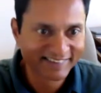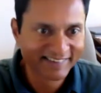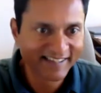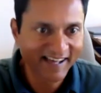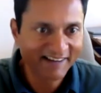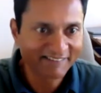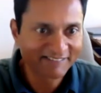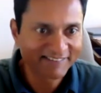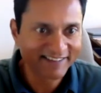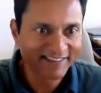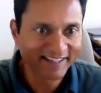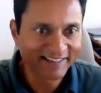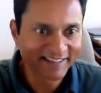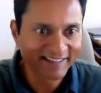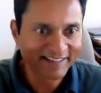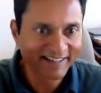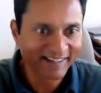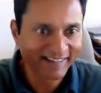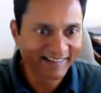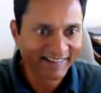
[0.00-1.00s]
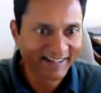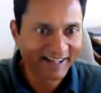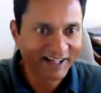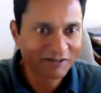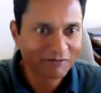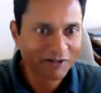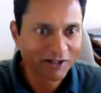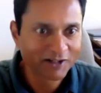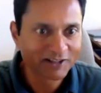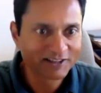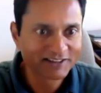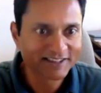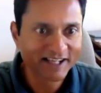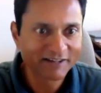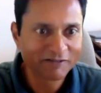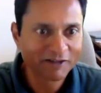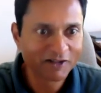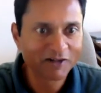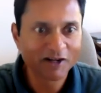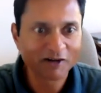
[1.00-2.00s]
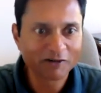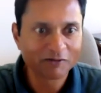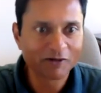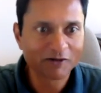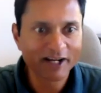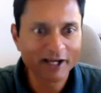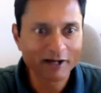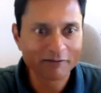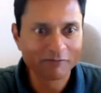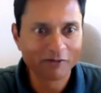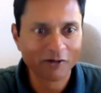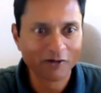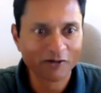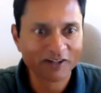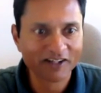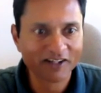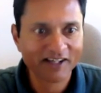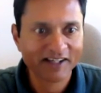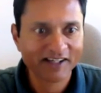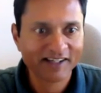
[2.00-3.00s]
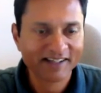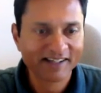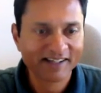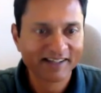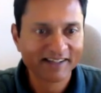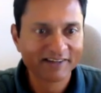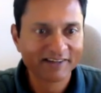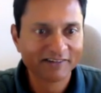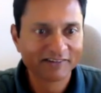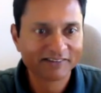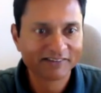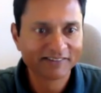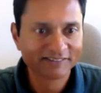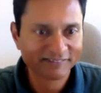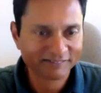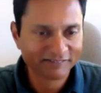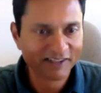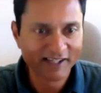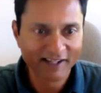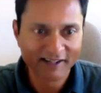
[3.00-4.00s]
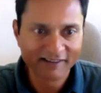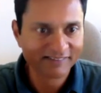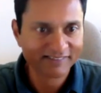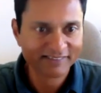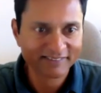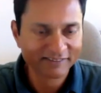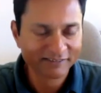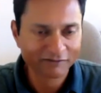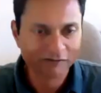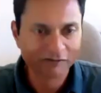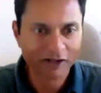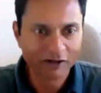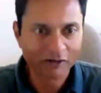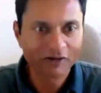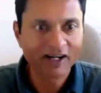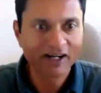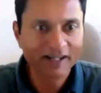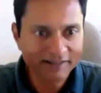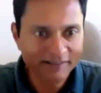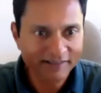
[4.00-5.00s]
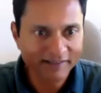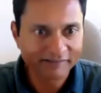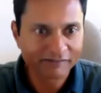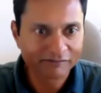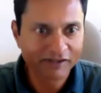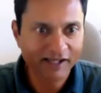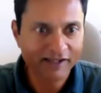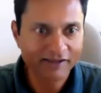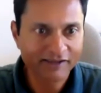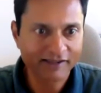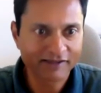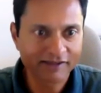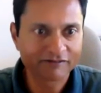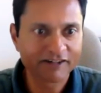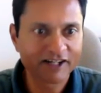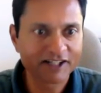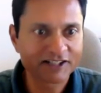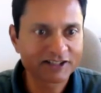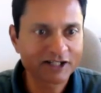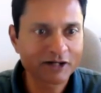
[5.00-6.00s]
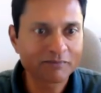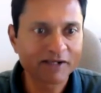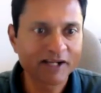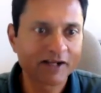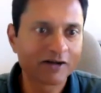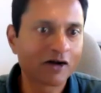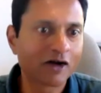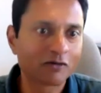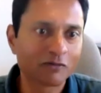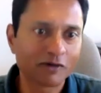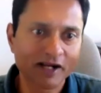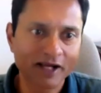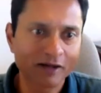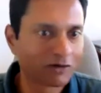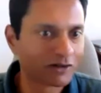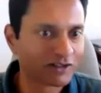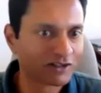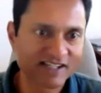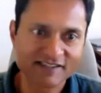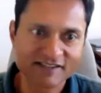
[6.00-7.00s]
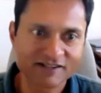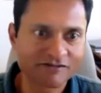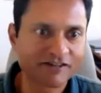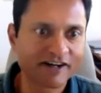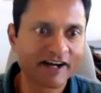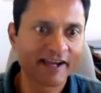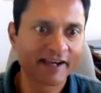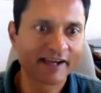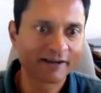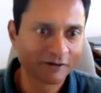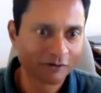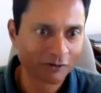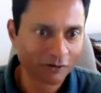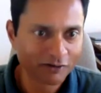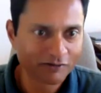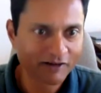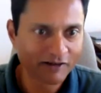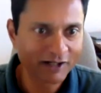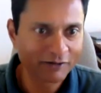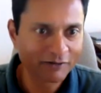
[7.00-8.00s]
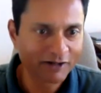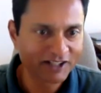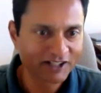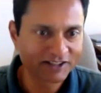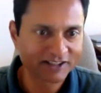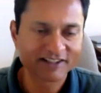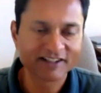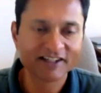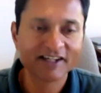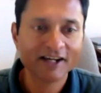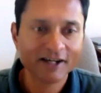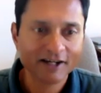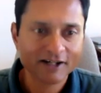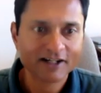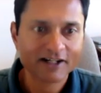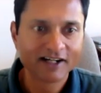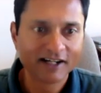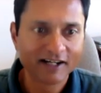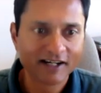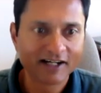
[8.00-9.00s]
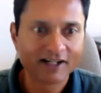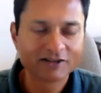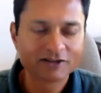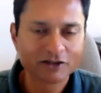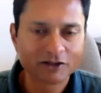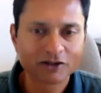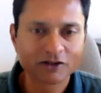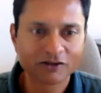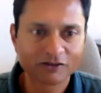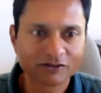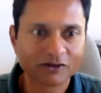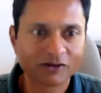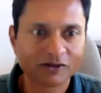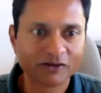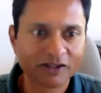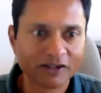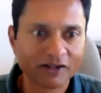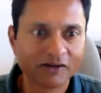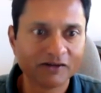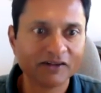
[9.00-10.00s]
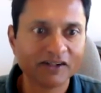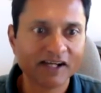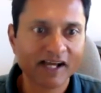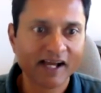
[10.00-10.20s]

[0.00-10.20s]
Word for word: after that era, right? Because then we don't have to worry about you know we can you can look at it as a fresh company and not worry about justifying an old valuation. Uh, so the, so you know